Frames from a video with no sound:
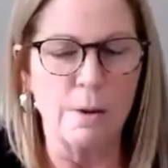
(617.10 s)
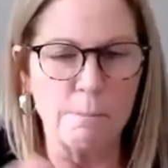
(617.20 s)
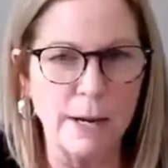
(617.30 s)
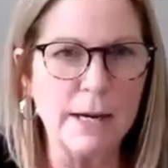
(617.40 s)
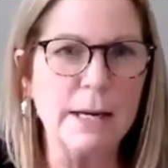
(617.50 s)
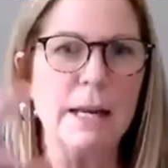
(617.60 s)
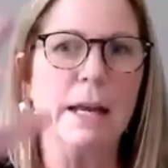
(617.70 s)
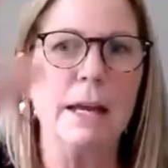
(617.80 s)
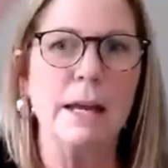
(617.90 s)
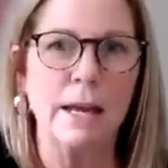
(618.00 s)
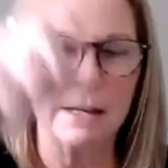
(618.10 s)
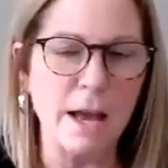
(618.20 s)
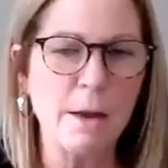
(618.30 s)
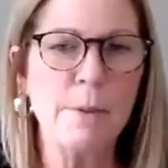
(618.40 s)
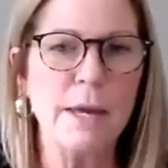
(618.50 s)
combining
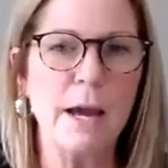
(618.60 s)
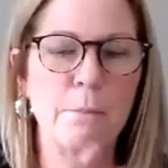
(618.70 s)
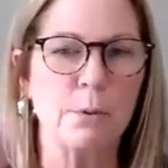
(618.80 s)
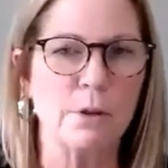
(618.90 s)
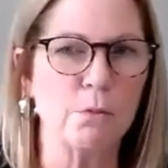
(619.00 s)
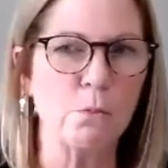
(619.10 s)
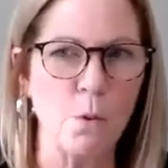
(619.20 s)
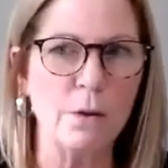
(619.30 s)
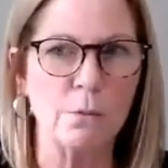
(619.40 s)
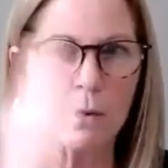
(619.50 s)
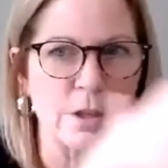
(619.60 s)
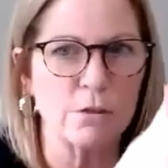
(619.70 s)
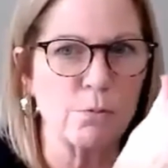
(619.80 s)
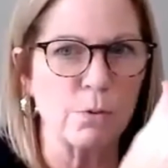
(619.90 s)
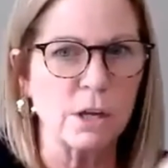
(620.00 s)
and coming up with what were
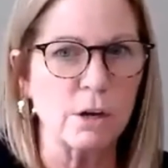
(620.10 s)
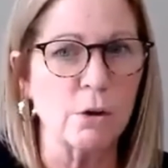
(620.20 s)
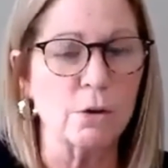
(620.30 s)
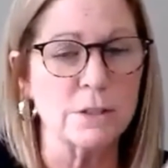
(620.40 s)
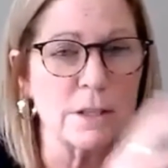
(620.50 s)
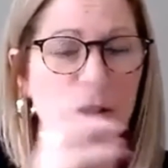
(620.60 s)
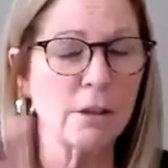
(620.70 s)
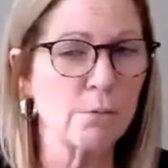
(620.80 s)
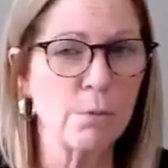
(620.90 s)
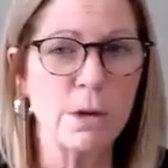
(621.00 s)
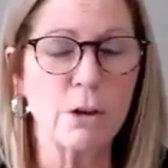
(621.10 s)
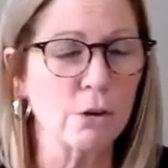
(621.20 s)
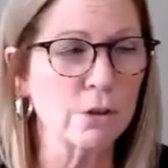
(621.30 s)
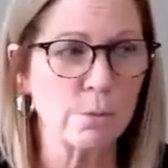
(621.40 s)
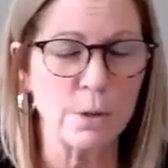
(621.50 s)
the 3 goals. And the 3
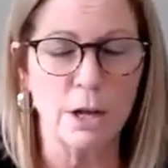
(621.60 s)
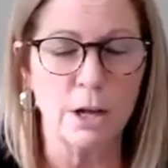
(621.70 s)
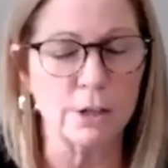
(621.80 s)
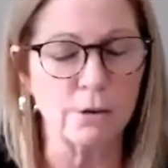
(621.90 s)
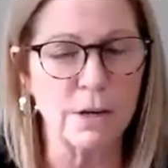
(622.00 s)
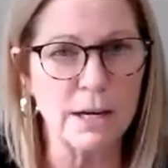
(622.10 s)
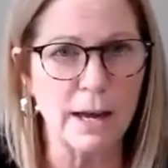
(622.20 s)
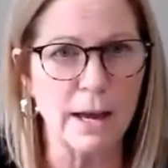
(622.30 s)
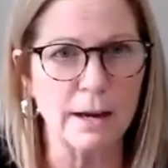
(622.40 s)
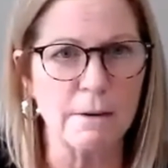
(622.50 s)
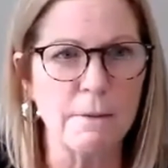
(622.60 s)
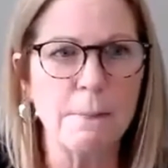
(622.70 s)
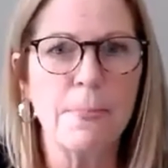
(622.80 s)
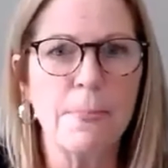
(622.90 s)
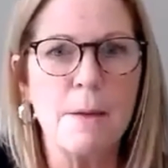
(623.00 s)
goals we all agreed on,
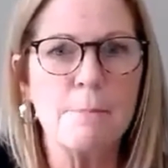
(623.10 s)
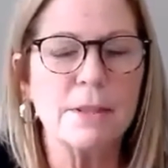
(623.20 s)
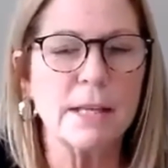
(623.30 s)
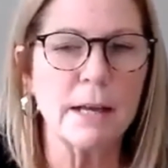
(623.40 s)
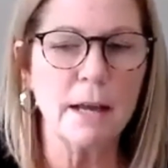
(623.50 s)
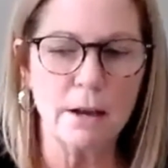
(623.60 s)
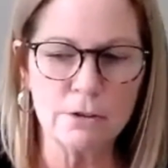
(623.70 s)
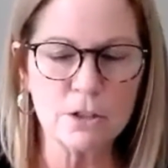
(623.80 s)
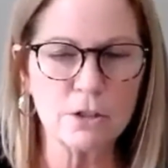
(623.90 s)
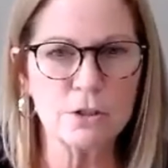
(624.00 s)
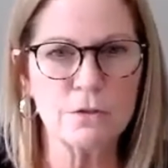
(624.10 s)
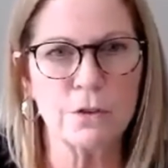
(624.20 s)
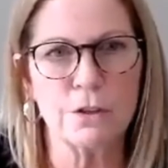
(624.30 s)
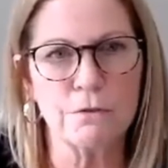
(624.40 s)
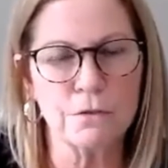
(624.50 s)
but the counselors,
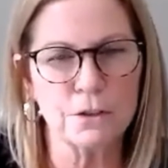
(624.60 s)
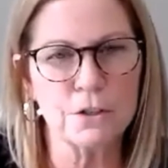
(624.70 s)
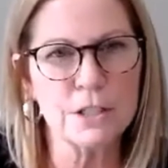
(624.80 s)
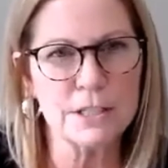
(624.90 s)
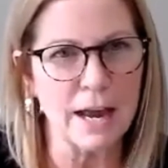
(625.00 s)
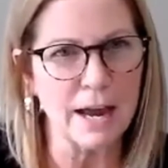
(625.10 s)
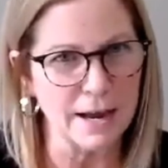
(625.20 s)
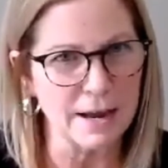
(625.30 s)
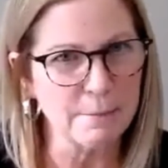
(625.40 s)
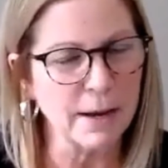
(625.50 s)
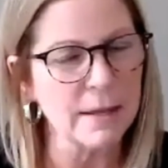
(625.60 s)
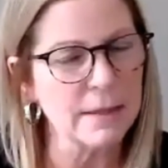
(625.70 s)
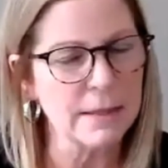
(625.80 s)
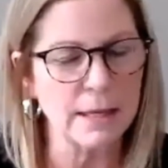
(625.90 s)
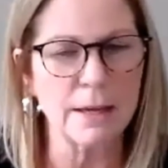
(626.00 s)
for the first time,
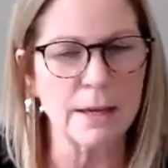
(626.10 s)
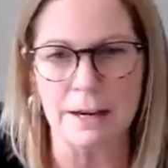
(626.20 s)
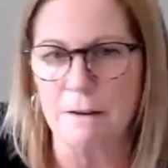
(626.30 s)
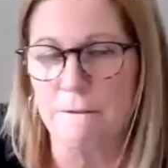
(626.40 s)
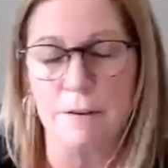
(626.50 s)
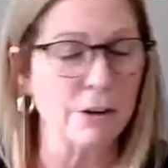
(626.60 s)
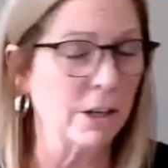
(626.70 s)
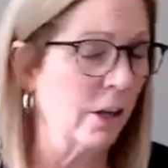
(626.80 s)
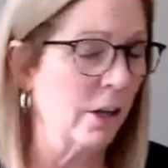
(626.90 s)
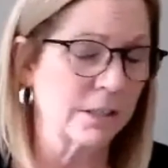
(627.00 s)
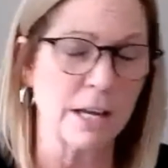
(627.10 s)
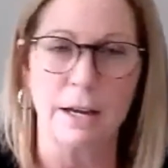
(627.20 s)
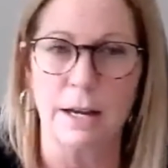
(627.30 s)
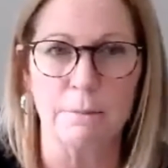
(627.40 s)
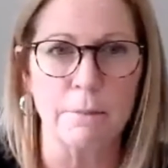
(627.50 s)
I think in a very long
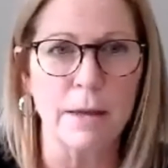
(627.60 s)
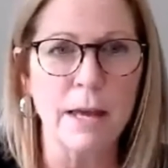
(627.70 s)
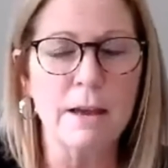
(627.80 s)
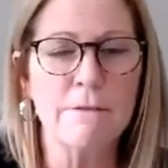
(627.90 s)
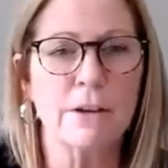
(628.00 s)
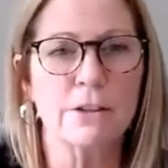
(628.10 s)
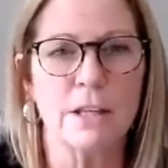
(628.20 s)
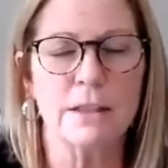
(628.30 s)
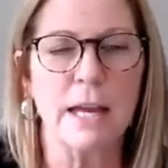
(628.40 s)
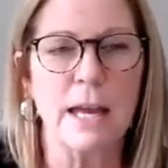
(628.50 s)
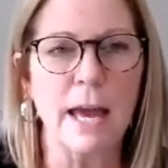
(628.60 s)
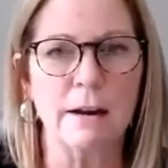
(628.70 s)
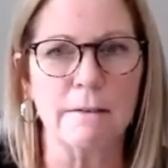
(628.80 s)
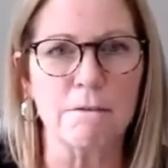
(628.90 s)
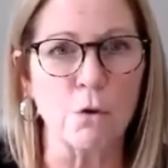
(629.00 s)
time, felt that they
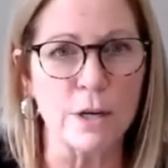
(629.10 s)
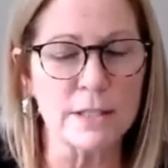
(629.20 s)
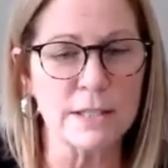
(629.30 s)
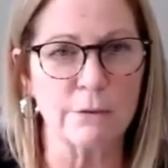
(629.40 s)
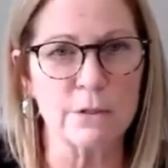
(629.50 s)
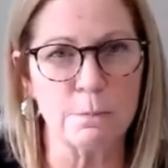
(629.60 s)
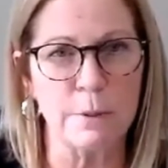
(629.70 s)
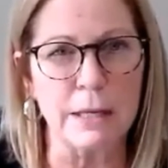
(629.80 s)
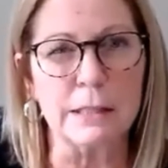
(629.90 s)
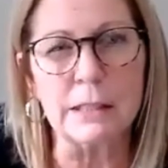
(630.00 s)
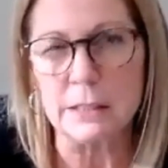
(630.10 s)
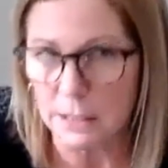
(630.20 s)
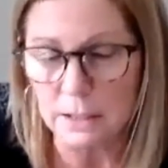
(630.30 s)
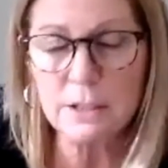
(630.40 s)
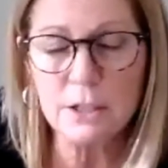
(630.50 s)
had a voice that was being
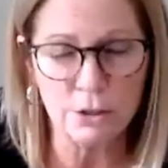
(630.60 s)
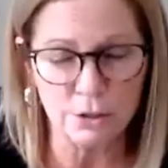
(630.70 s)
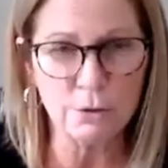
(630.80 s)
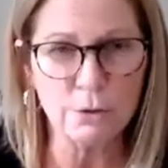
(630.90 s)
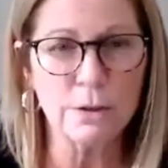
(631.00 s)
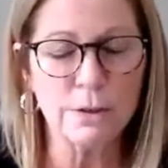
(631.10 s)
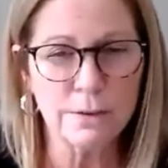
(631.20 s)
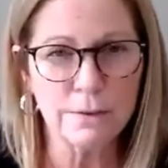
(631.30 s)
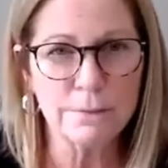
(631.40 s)
listened to